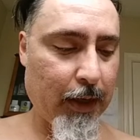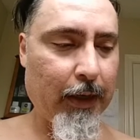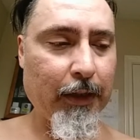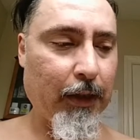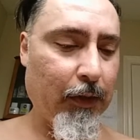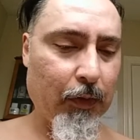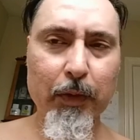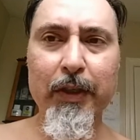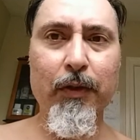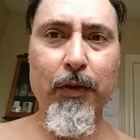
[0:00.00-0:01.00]
I like to give a
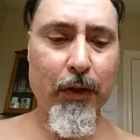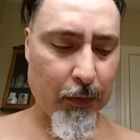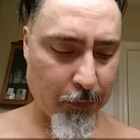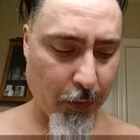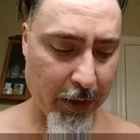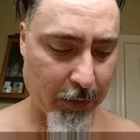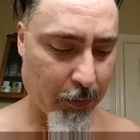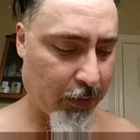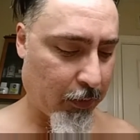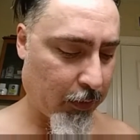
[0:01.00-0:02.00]
razor a
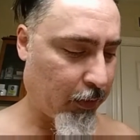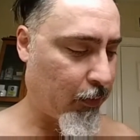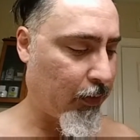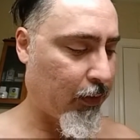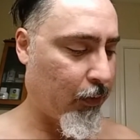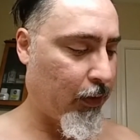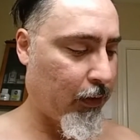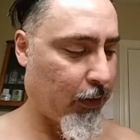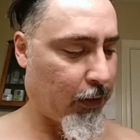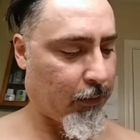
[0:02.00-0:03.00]
Franken razor look once in a
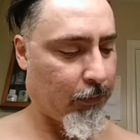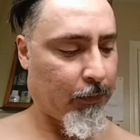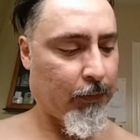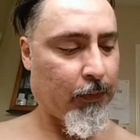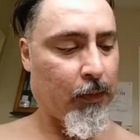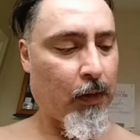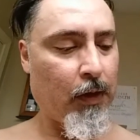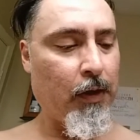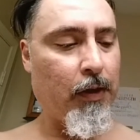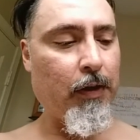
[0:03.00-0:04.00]
while, yeah.
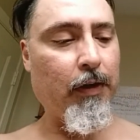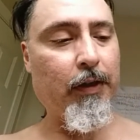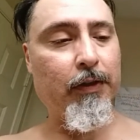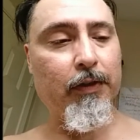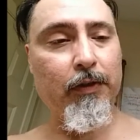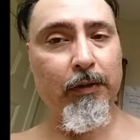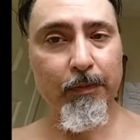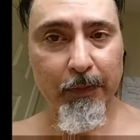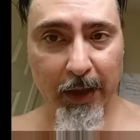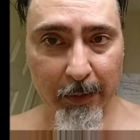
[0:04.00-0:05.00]
All right, so
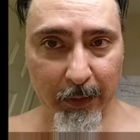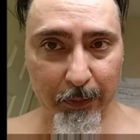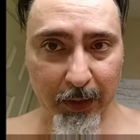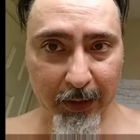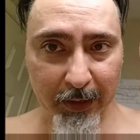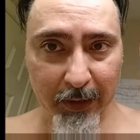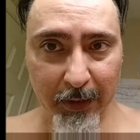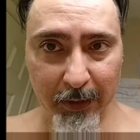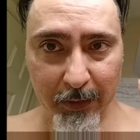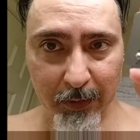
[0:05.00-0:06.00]
got my blade
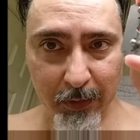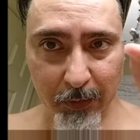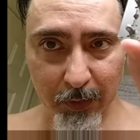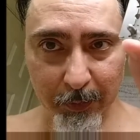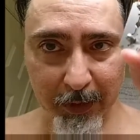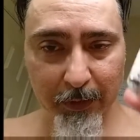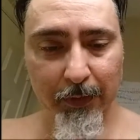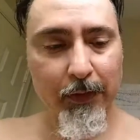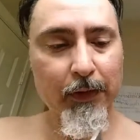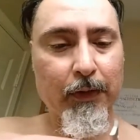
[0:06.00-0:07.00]
over the
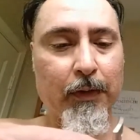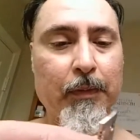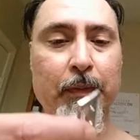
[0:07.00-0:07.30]
posts,